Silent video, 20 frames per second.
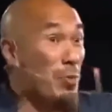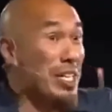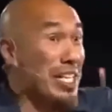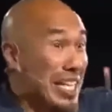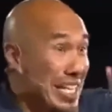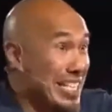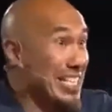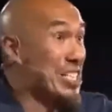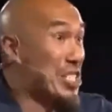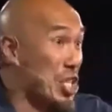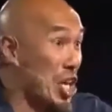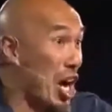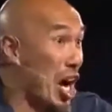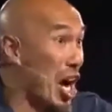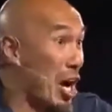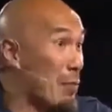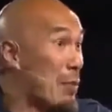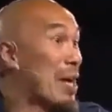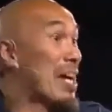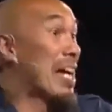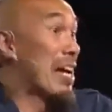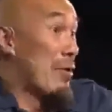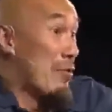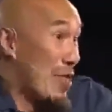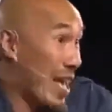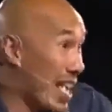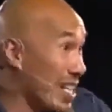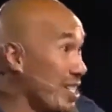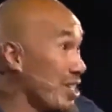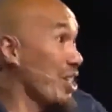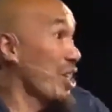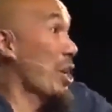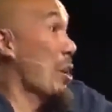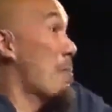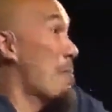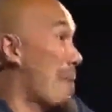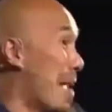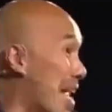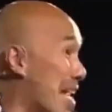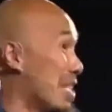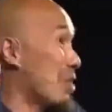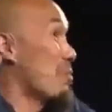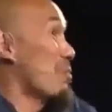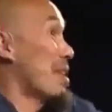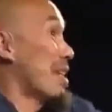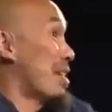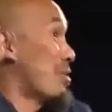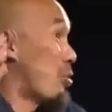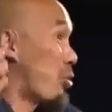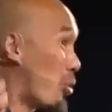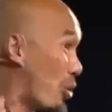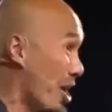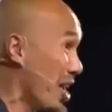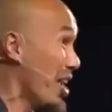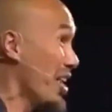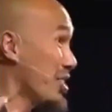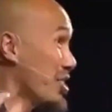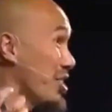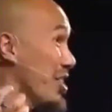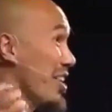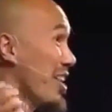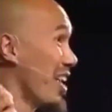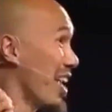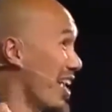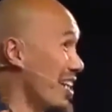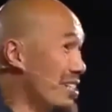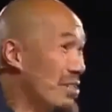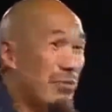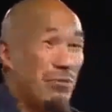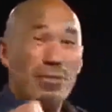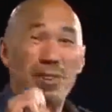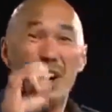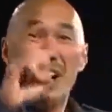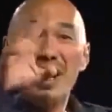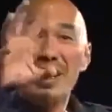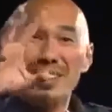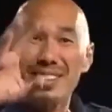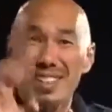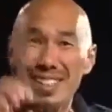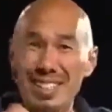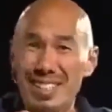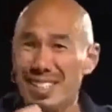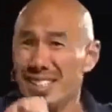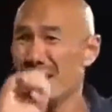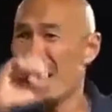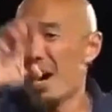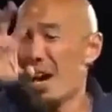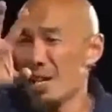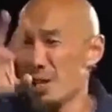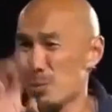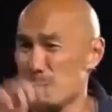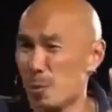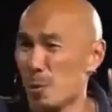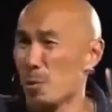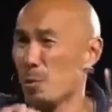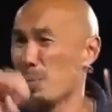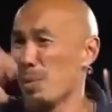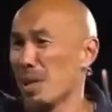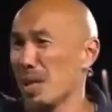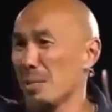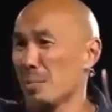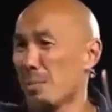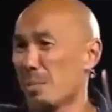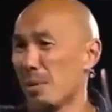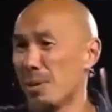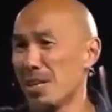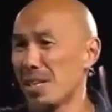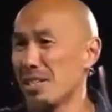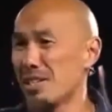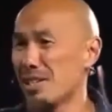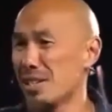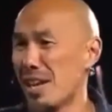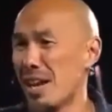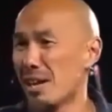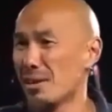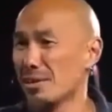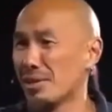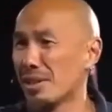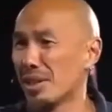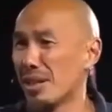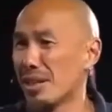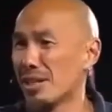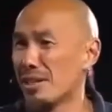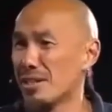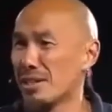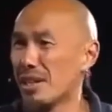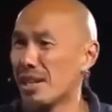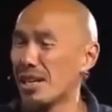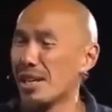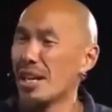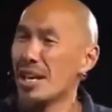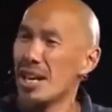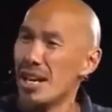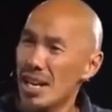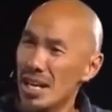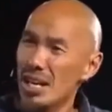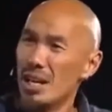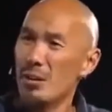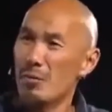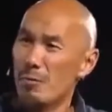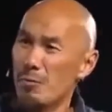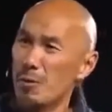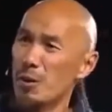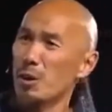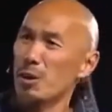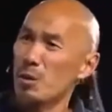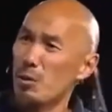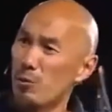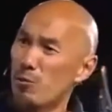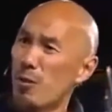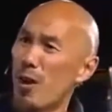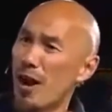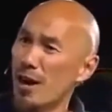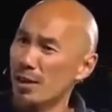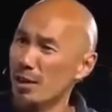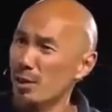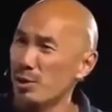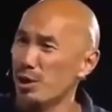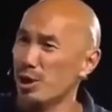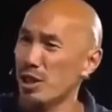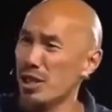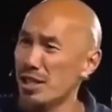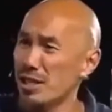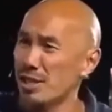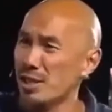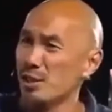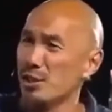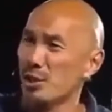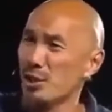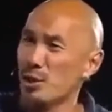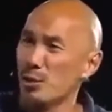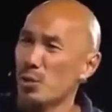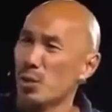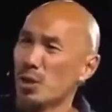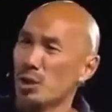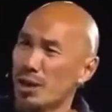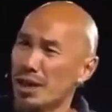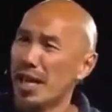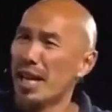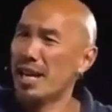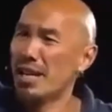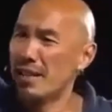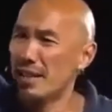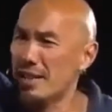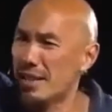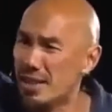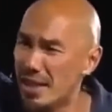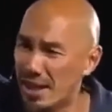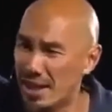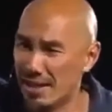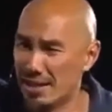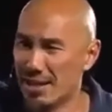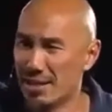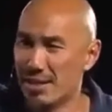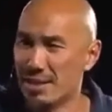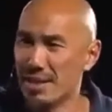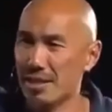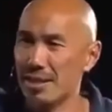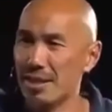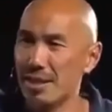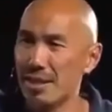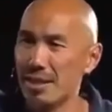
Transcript: me get a job, if that's going to make me rich. And you've got this gospel being preached out there saying, if you follow Jesus, you will get this.